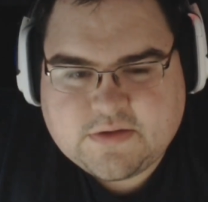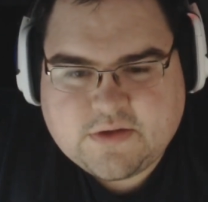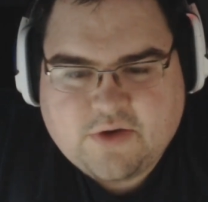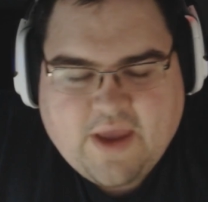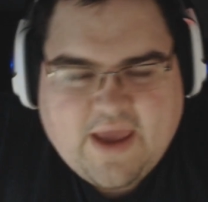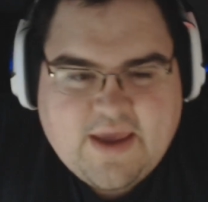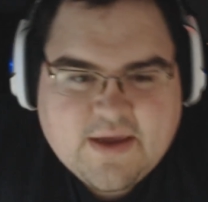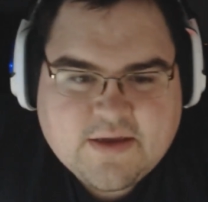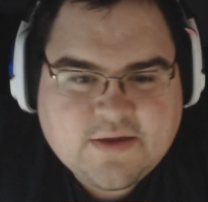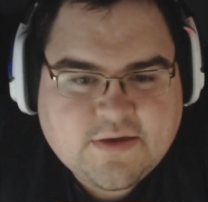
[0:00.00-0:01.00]
Okay.
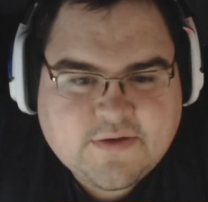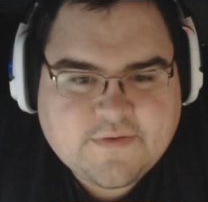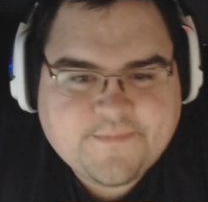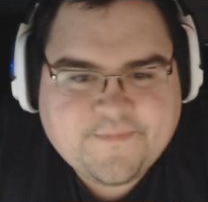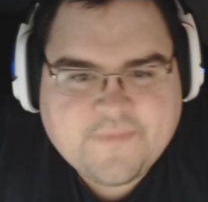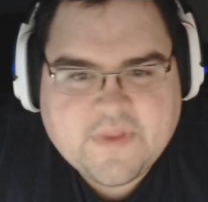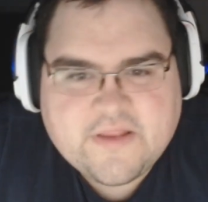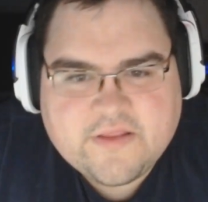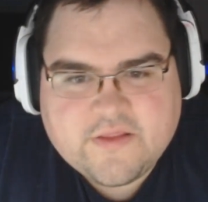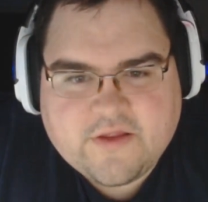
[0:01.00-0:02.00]

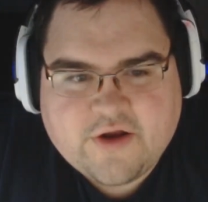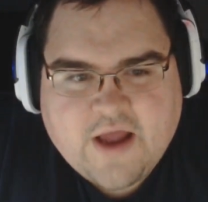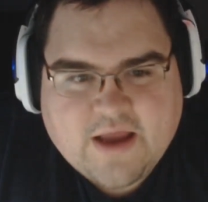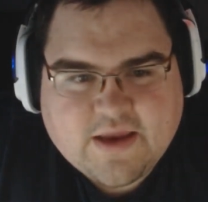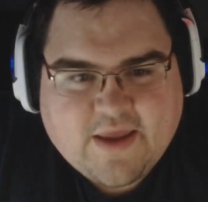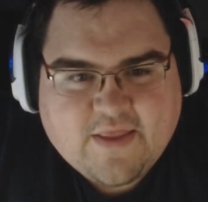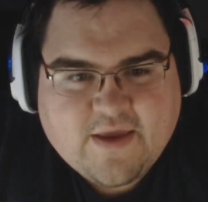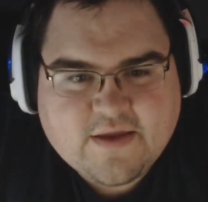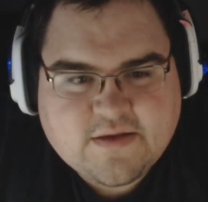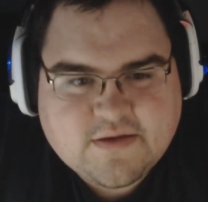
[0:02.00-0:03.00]
They're not
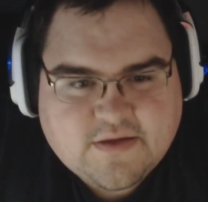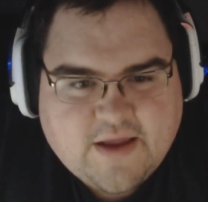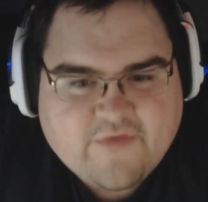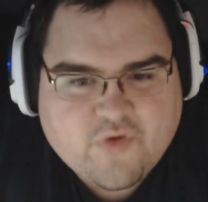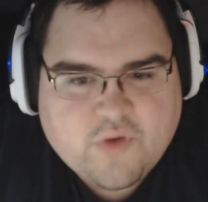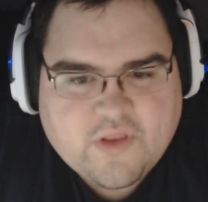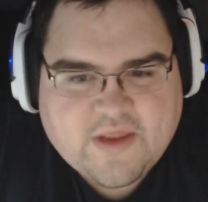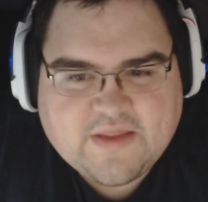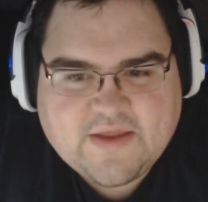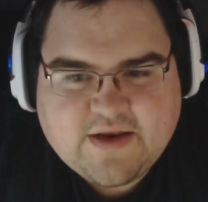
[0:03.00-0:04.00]
killing everyone
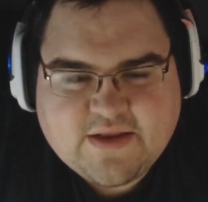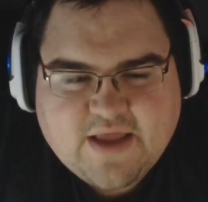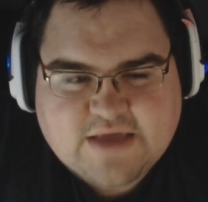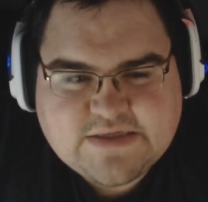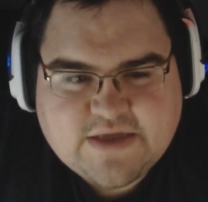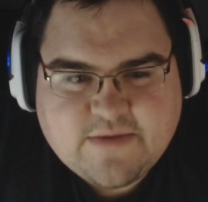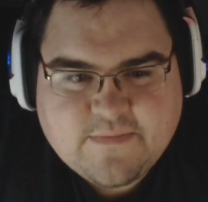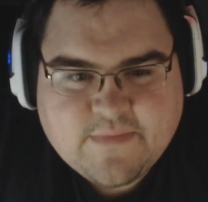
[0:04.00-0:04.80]
like they did last time.